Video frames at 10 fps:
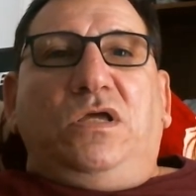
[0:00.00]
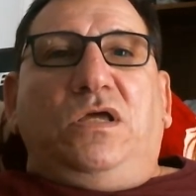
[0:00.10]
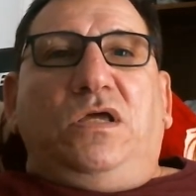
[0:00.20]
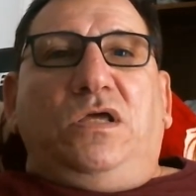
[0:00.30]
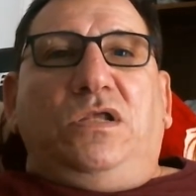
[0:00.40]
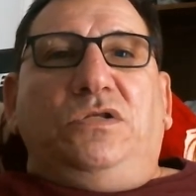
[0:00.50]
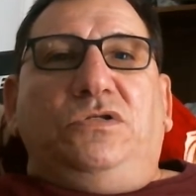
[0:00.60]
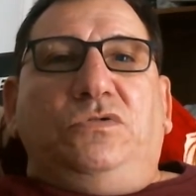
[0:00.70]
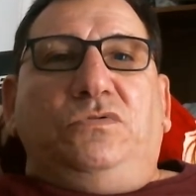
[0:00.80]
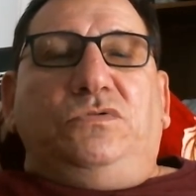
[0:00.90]
and
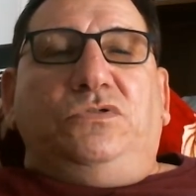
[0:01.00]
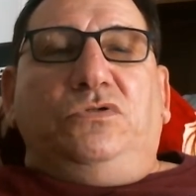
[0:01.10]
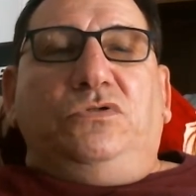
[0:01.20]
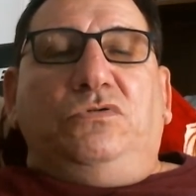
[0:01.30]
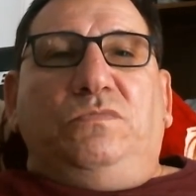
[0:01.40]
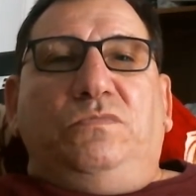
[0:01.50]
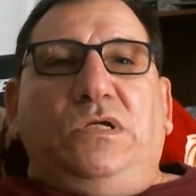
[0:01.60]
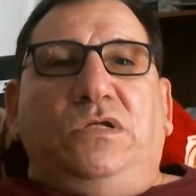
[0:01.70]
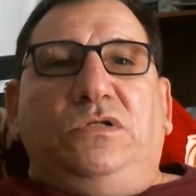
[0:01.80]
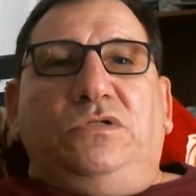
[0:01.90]
YouTube
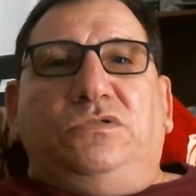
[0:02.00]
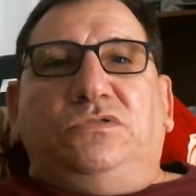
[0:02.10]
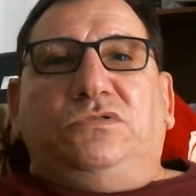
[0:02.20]
and